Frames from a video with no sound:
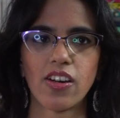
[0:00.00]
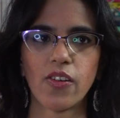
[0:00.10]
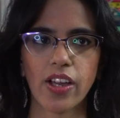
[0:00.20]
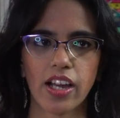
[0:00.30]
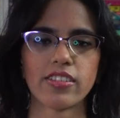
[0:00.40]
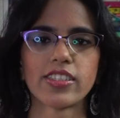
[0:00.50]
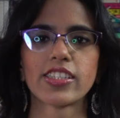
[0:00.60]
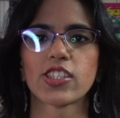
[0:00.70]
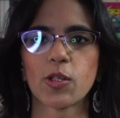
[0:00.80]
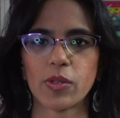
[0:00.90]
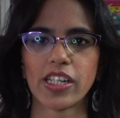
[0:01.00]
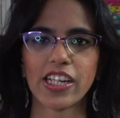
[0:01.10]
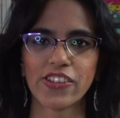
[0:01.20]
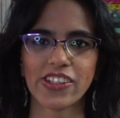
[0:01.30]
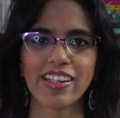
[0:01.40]
Oh yeah,
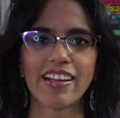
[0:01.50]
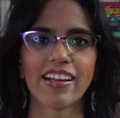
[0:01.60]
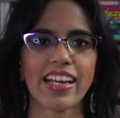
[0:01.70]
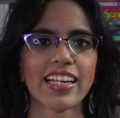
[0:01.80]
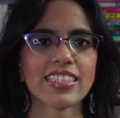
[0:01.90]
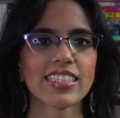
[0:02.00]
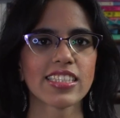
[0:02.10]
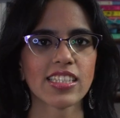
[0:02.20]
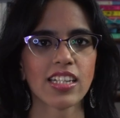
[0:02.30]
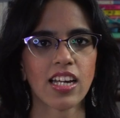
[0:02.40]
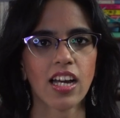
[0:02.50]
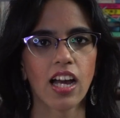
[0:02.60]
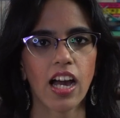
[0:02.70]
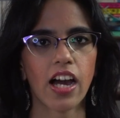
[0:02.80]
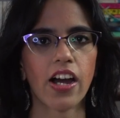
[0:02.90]
discriminatory against
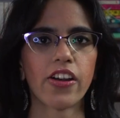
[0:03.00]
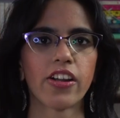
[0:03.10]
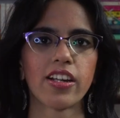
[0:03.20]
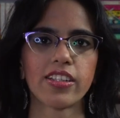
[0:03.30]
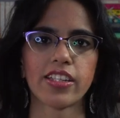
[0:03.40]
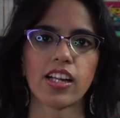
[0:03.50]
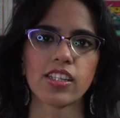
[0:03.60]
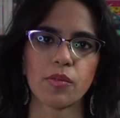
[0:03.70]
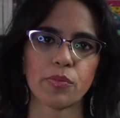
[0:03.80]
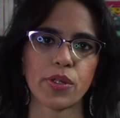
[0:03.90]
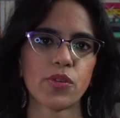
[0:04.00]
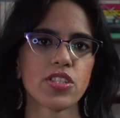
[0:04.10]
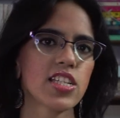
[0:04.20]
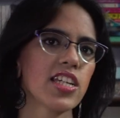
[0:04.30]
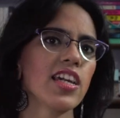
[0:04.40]
our young
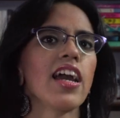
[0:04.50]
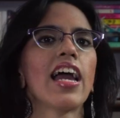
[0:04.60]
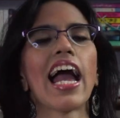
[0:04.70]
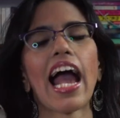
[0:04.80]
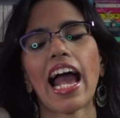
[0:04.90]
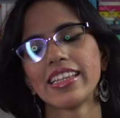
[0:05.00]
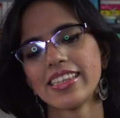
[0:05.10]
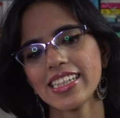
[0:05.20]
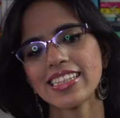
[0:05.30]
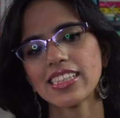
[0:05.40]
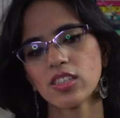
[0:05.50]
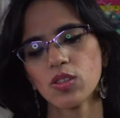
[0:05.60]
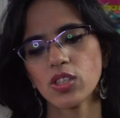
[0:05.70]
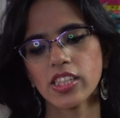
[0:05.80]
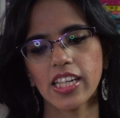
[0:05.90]
community, and these
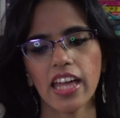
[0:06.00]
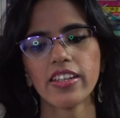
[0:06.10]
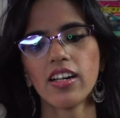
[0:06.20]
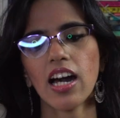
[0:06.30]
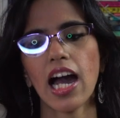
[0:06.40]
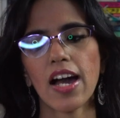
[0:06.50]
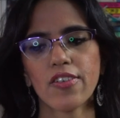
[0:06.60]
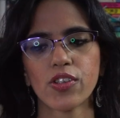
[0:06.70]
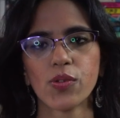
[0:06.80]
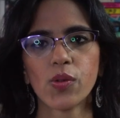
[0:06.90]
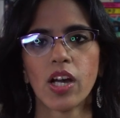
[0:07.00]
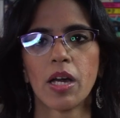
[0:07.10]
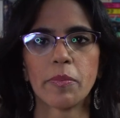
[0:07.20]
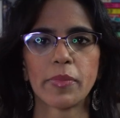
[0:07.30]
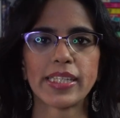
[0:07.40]
two together have to
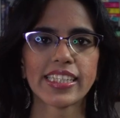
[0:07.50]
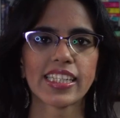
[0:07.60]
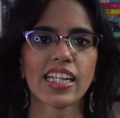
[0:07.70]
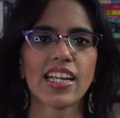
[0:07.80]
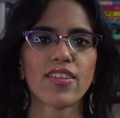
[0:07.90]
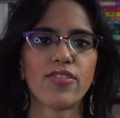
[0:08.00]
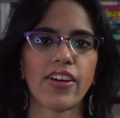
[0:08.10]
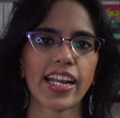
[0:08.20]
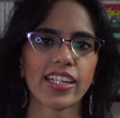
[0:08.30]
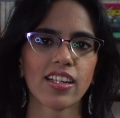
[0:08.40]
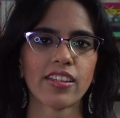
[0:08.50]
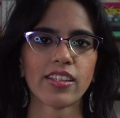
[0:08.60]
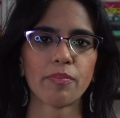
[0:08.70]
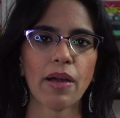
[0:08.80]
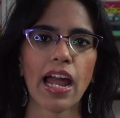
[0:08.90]
basically fight
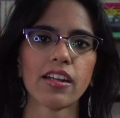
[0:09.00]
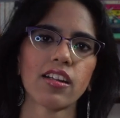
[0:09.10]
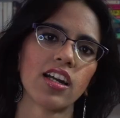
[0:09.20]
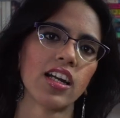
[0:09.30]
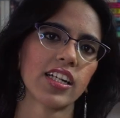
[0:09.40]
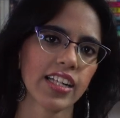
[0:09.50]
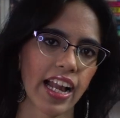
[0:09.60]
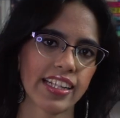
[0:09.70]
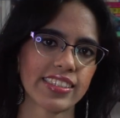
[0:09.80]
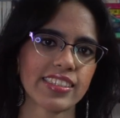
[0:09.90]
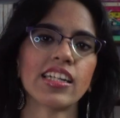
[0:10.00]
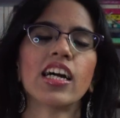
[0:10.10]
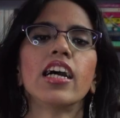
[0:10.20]
the bad guys.